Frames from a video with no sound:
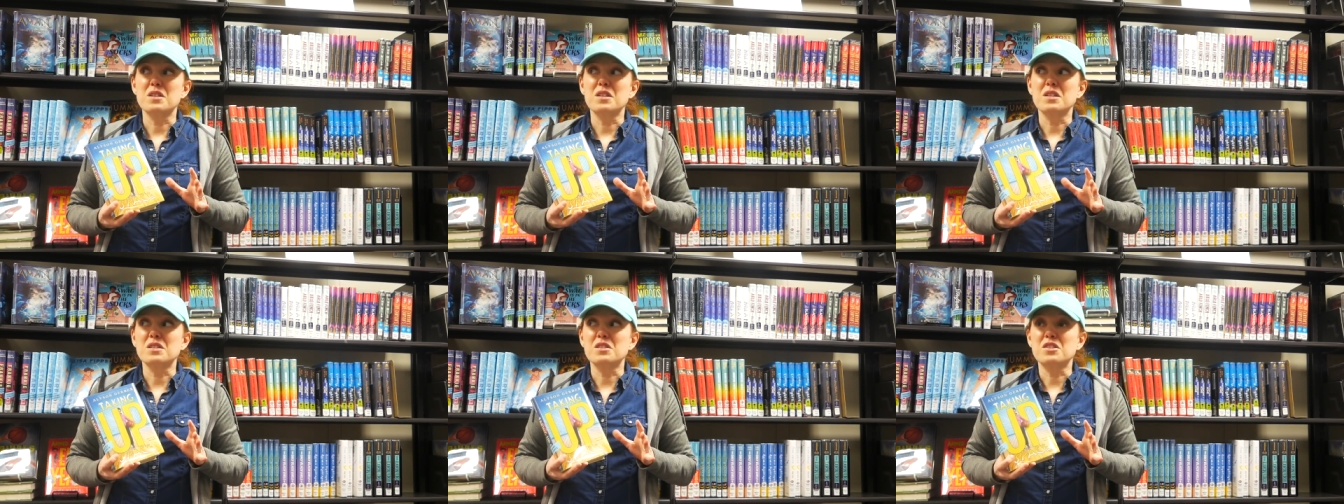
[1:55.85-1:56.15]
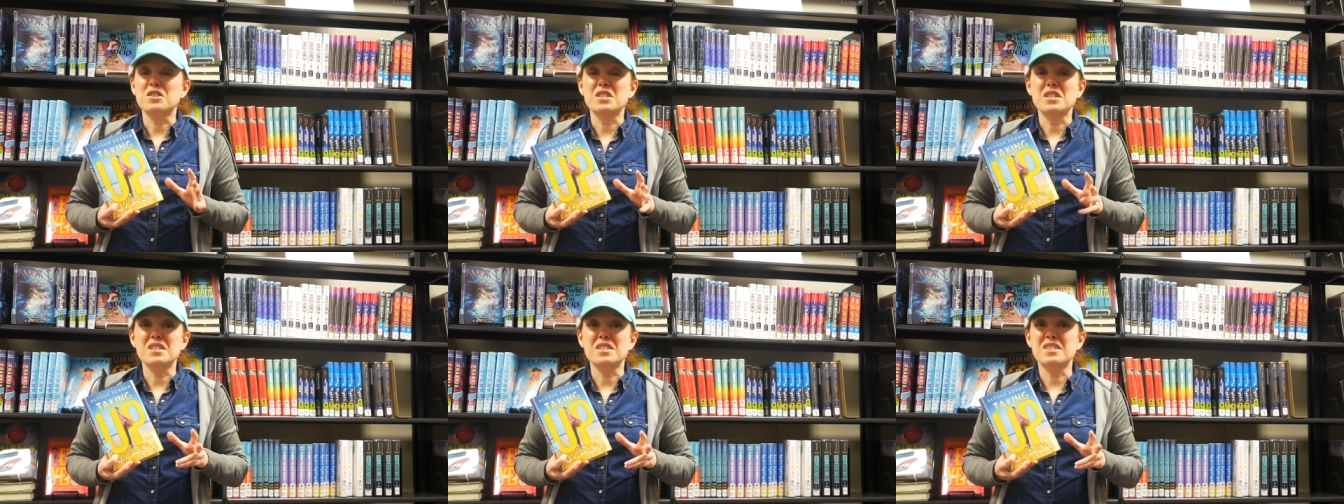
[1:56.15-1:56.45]

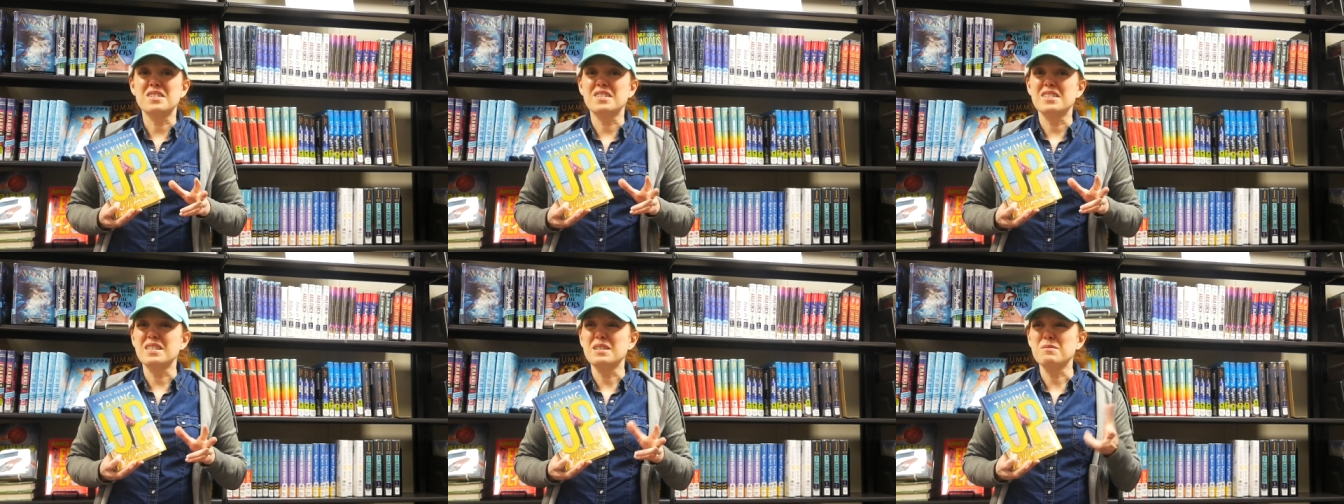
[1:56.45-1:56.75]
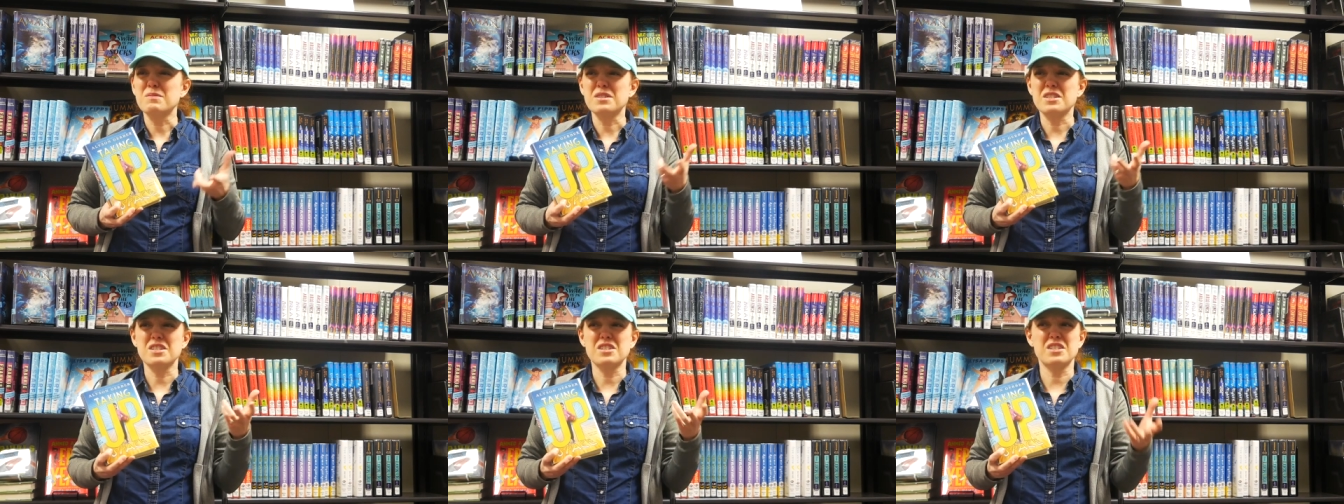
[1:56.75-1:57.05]
she
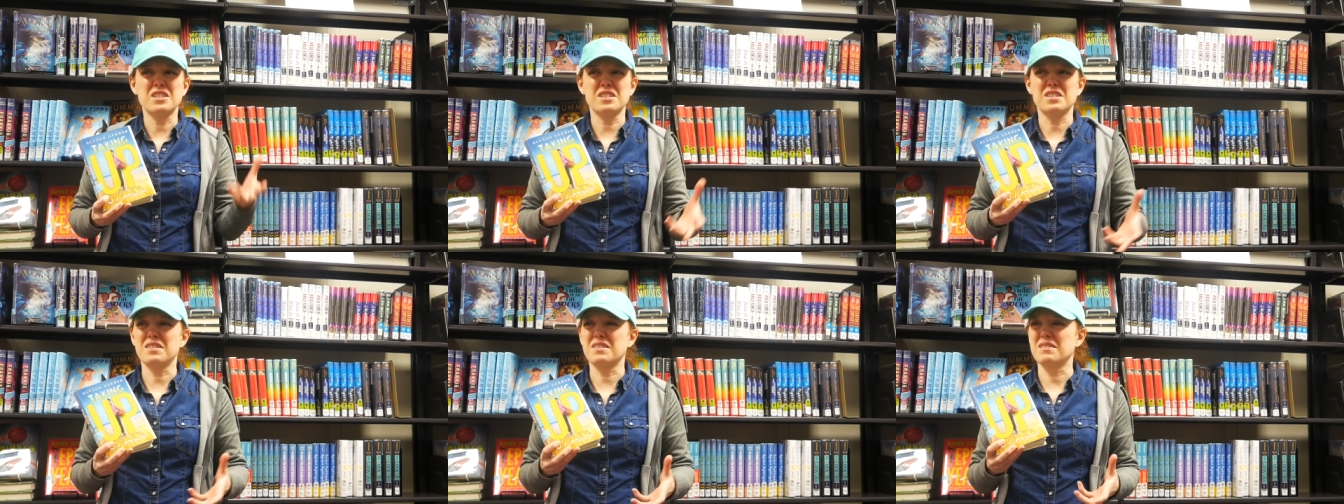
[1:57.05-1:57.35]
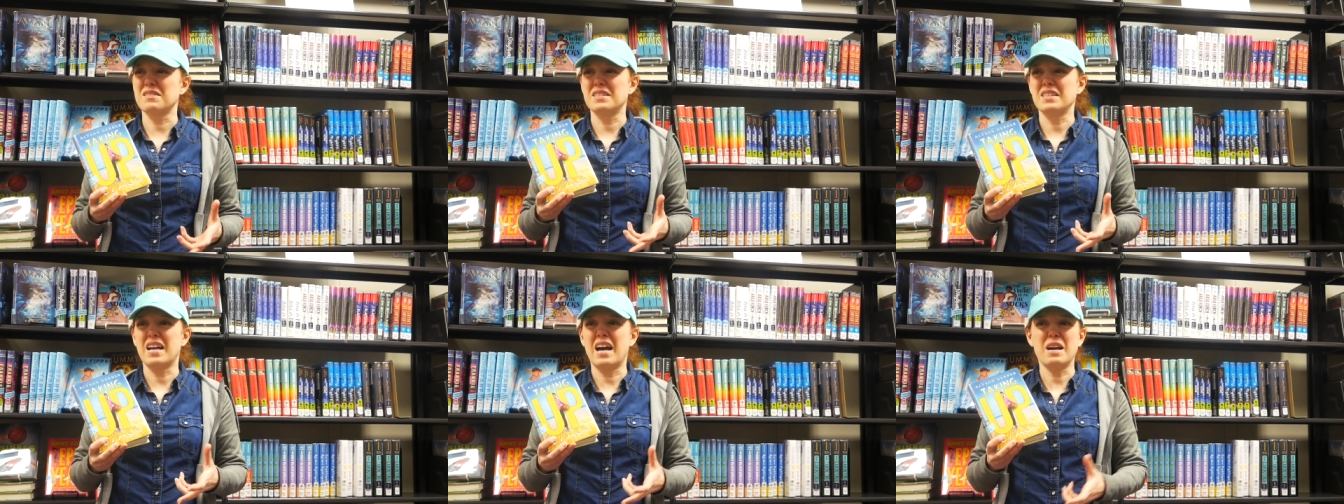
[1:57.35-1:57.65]
seems to just
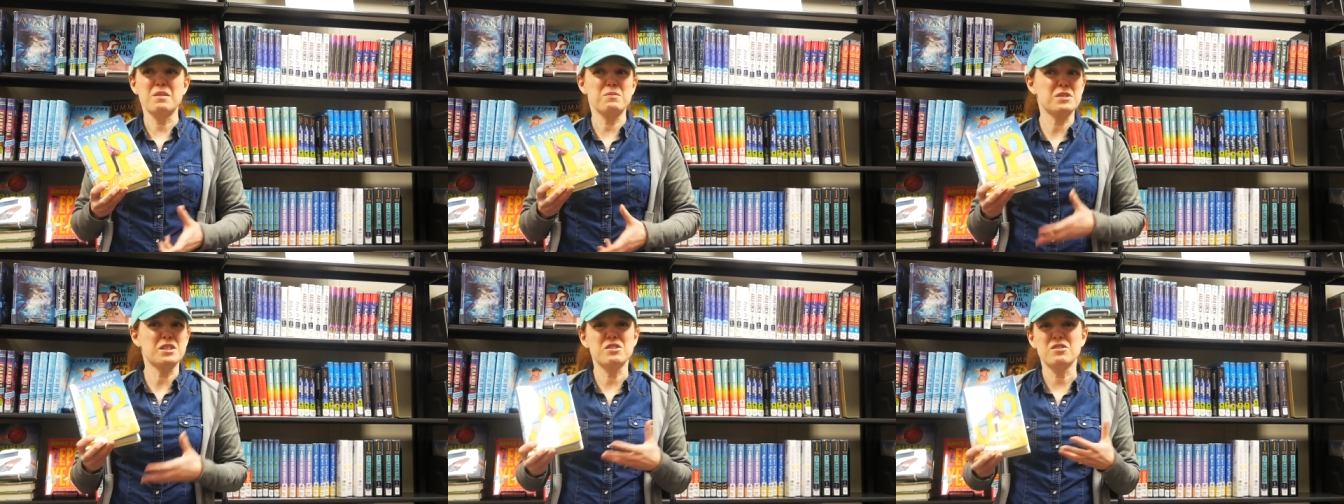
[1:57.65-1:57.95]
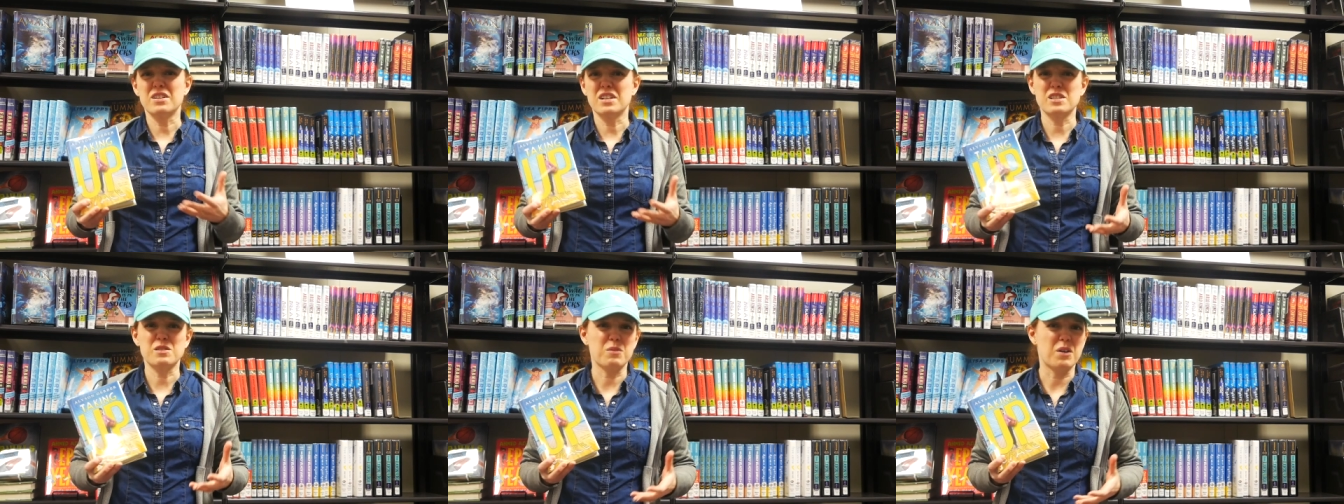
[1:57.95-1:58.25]
not be
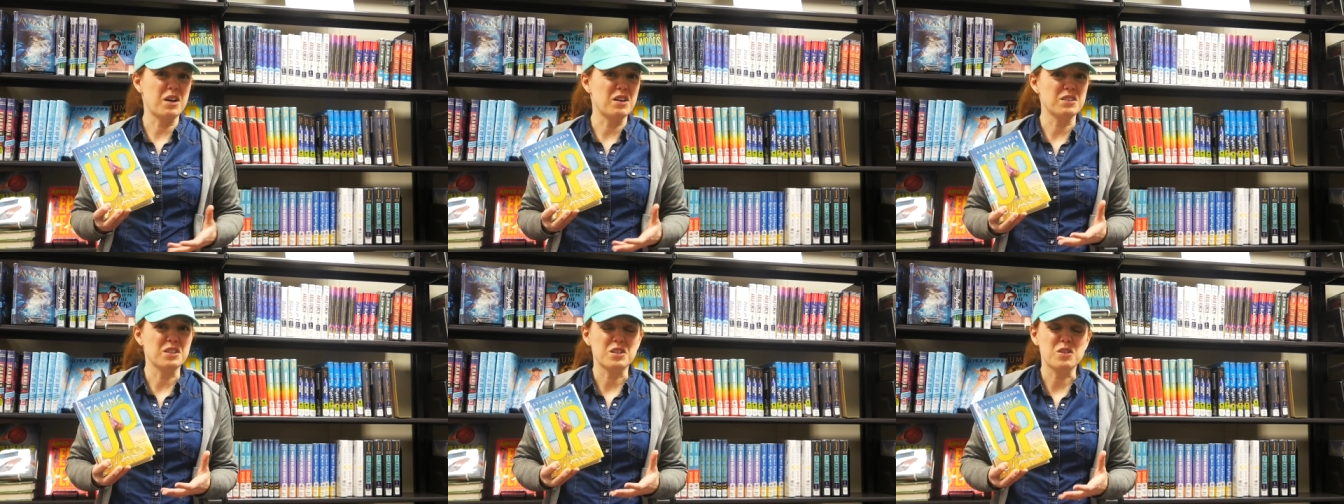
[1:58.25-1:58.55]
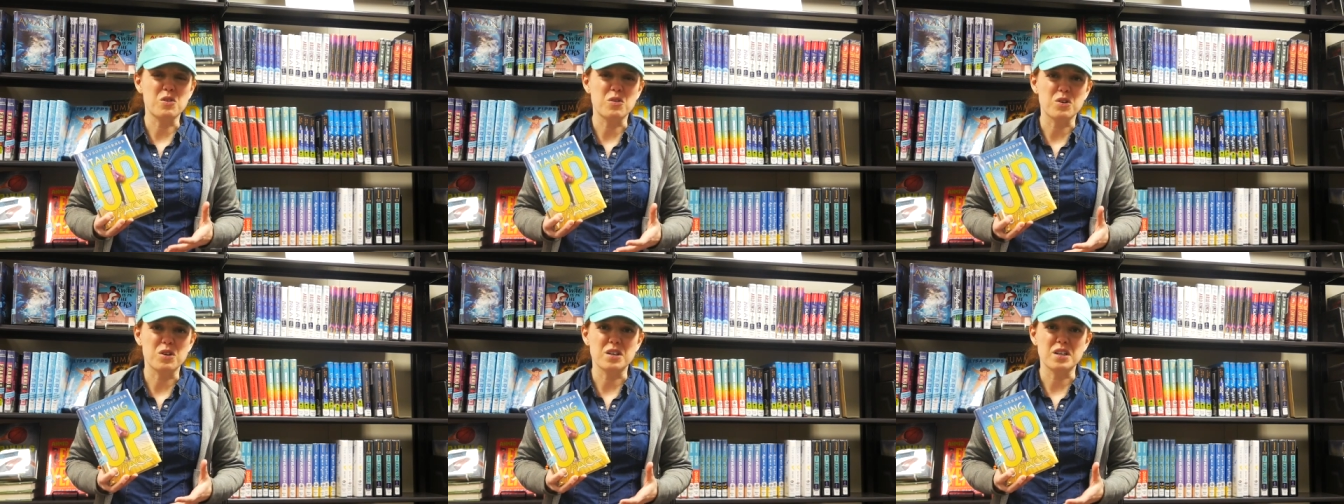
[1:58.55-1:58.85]
doing as well on the
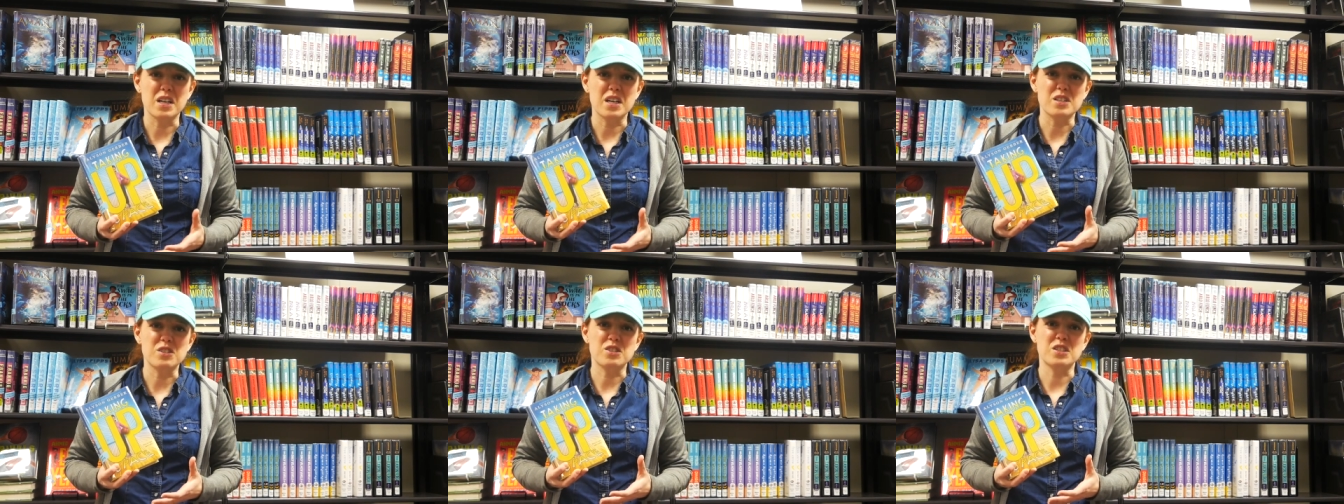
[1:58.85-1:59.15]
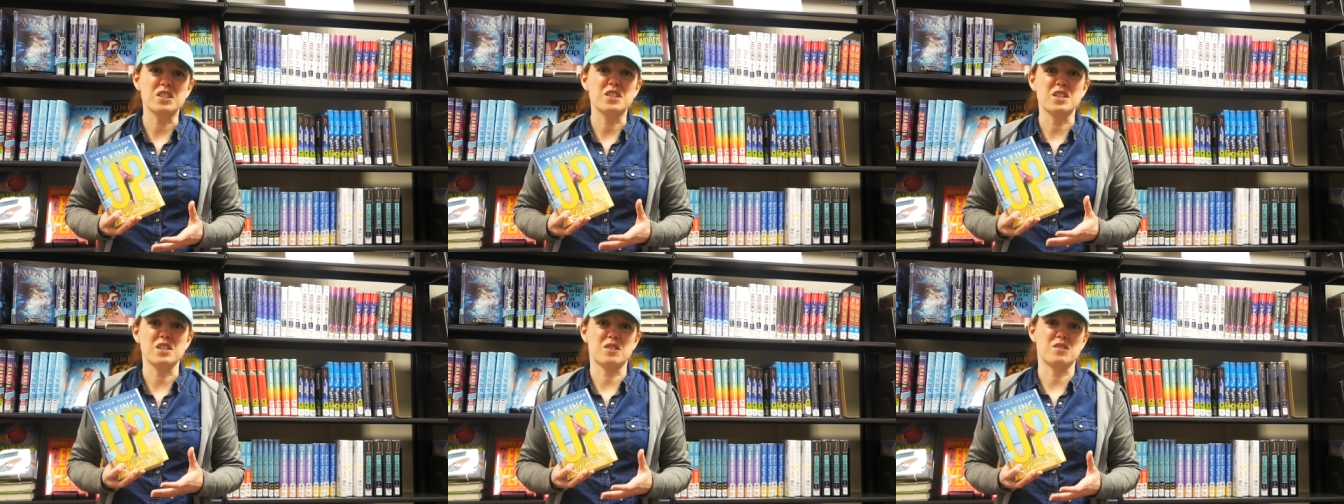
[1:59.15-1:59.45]
court as
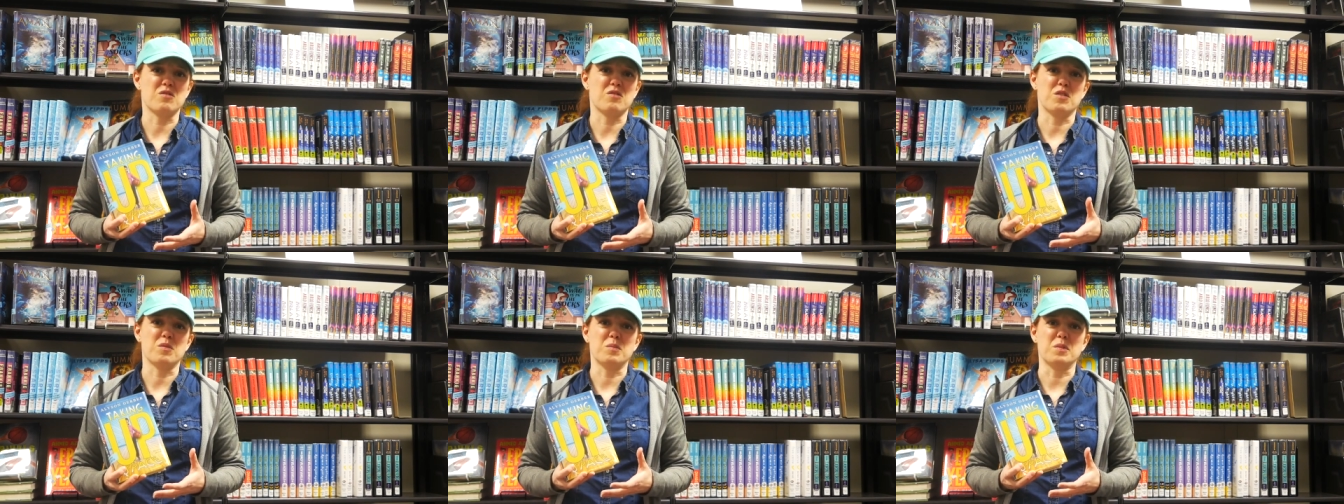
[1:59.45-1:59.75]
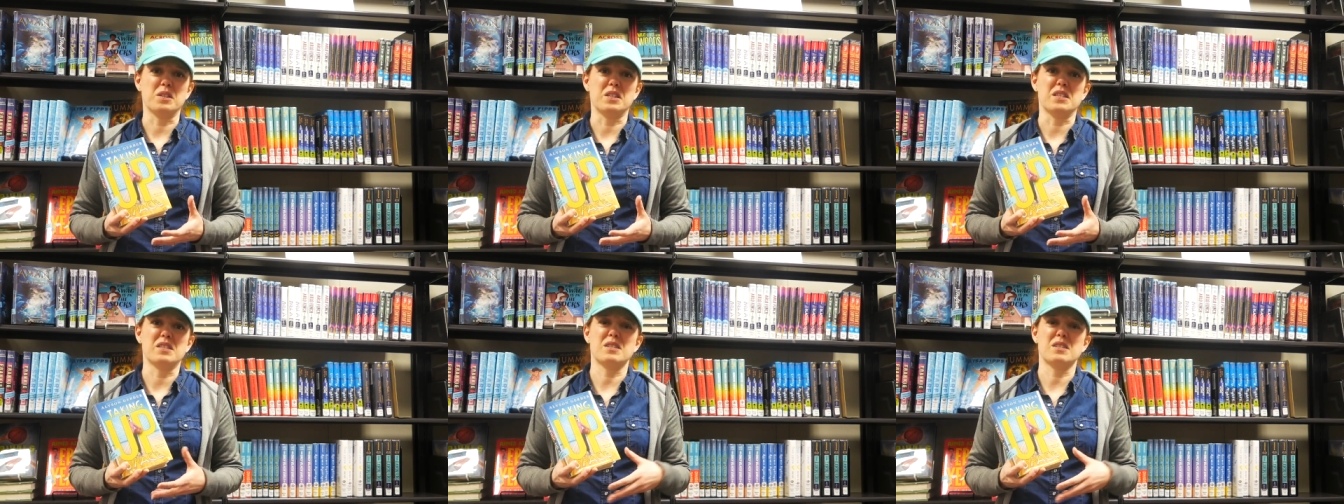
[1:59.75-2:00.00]
she does normally.